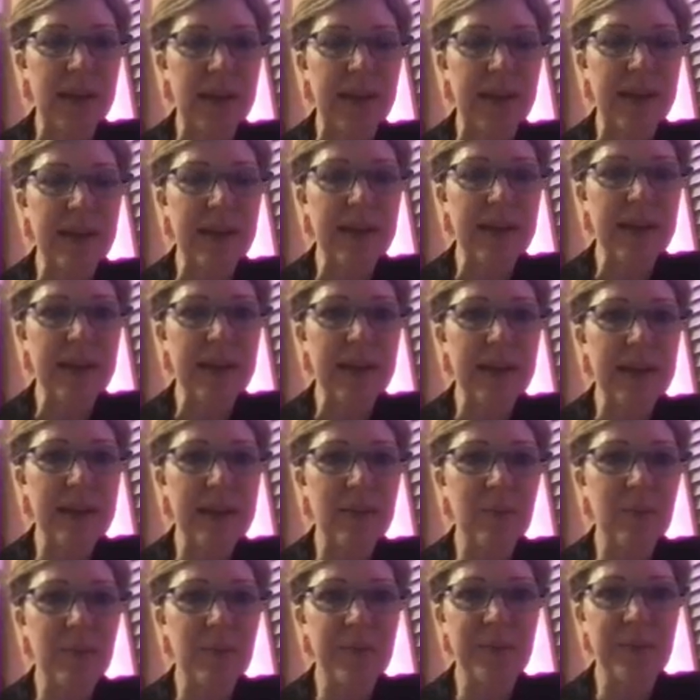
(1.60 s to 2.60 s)
Hey
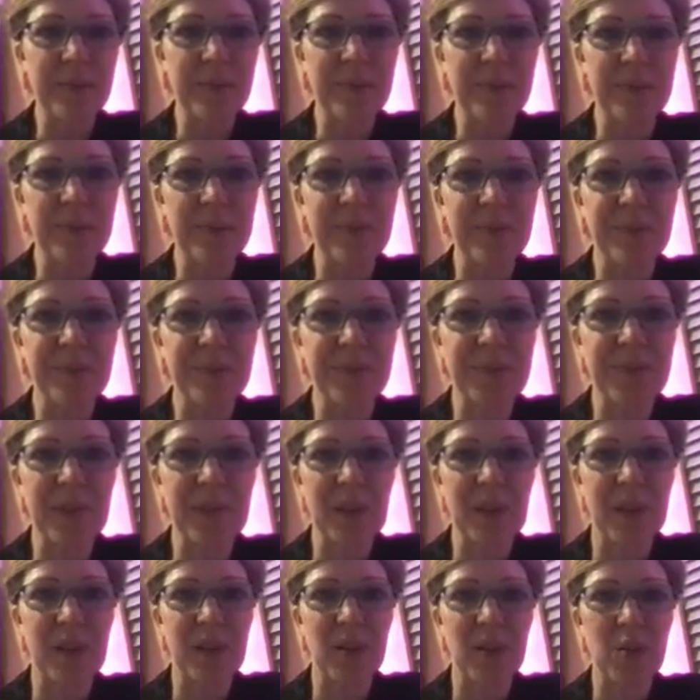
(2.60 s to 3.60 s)
again.
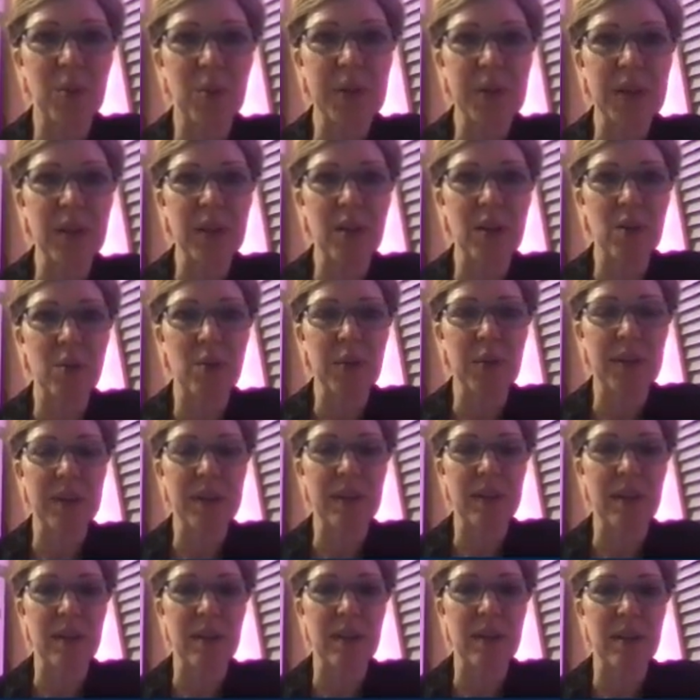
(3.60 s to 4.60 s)
Here we go with
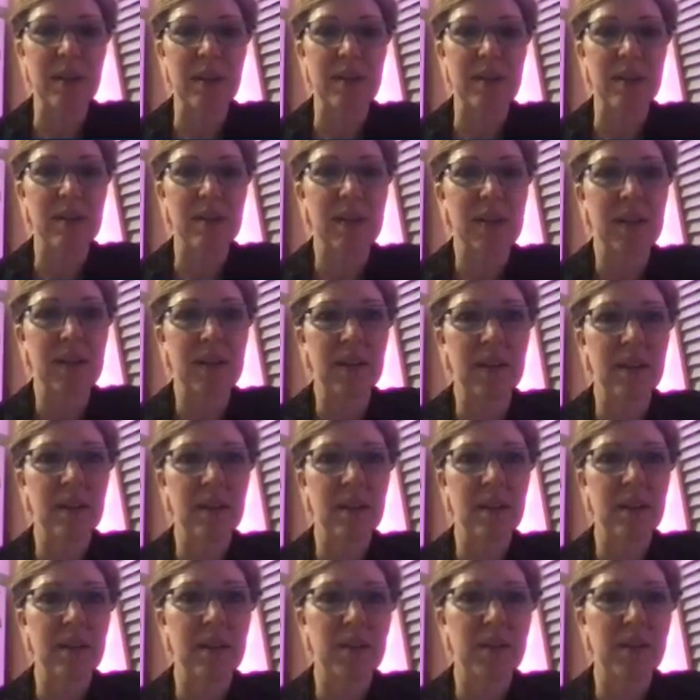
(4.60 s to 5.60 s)

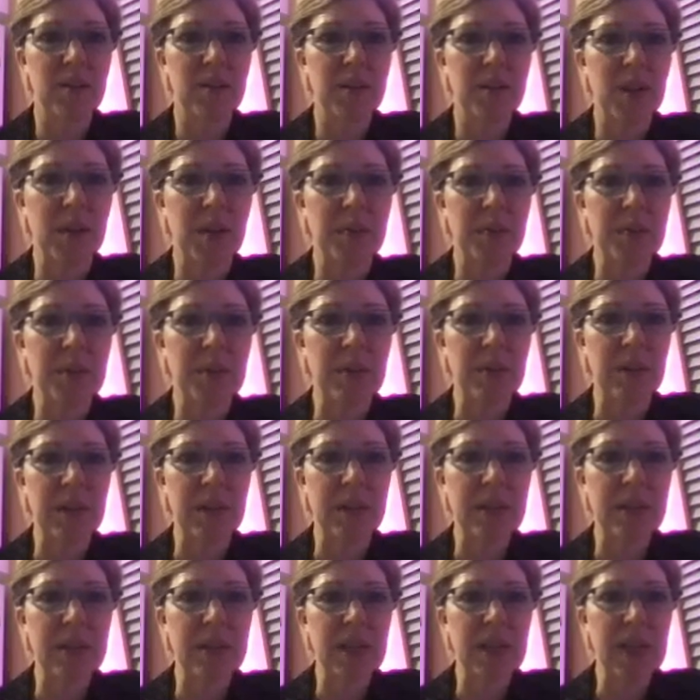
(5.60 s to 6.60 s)
chapter
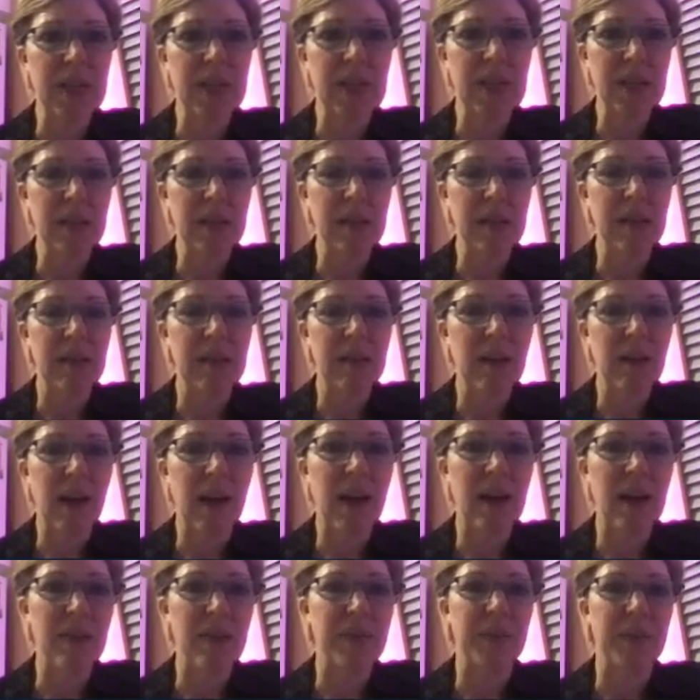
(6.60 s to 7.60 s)
19,
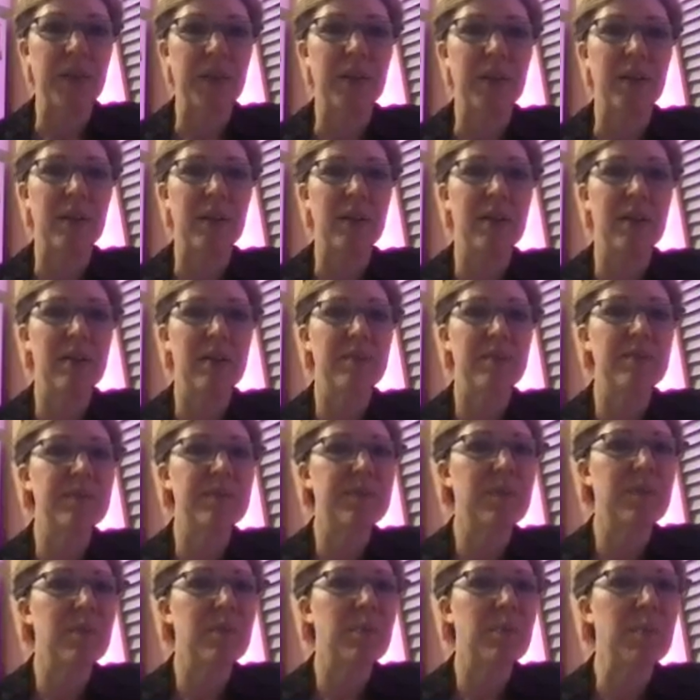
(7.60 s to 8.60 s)
Africa,
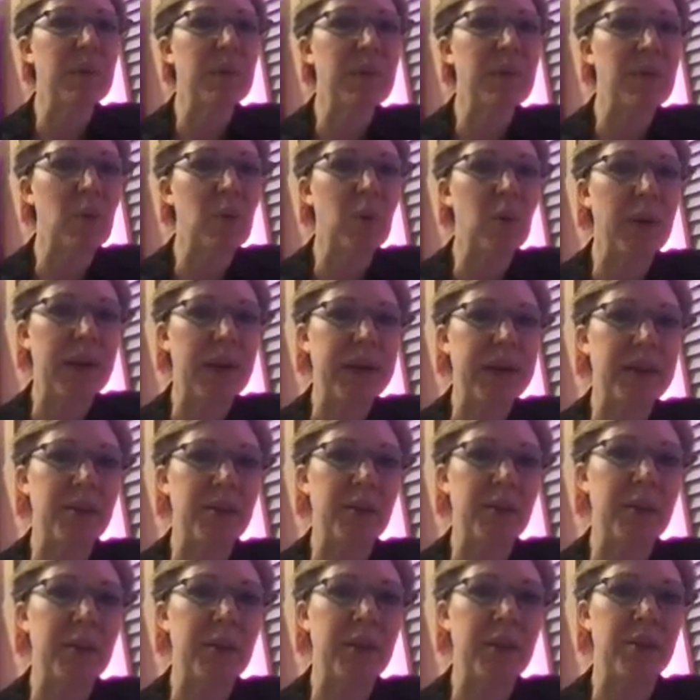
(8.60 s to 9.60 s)
before
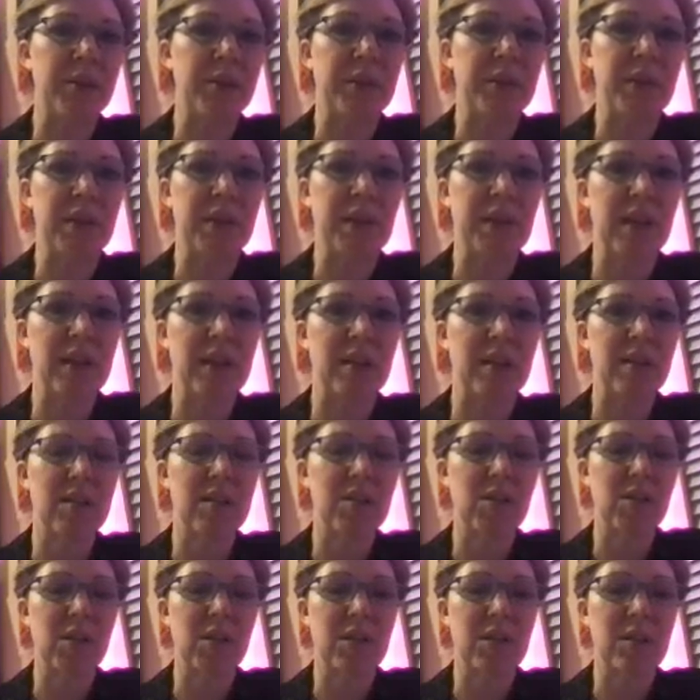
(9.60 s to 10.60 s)
1800, and that
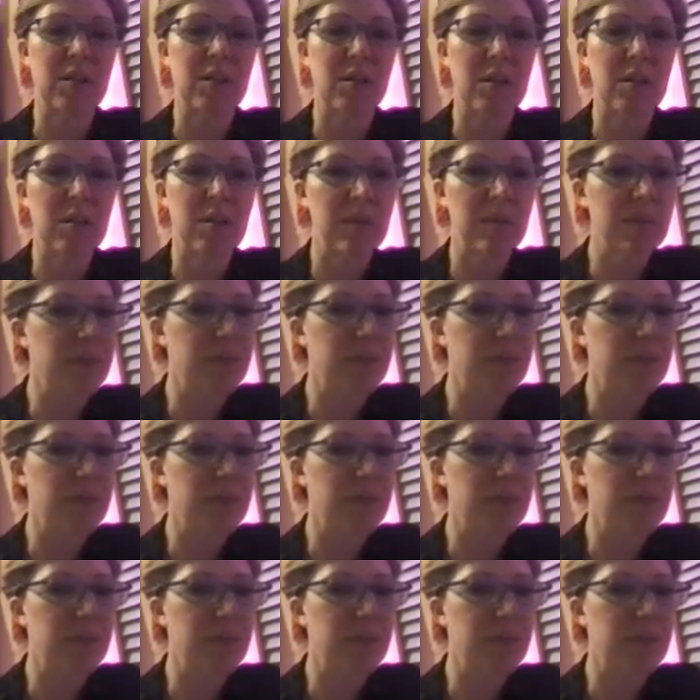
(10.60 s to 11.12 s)
is just,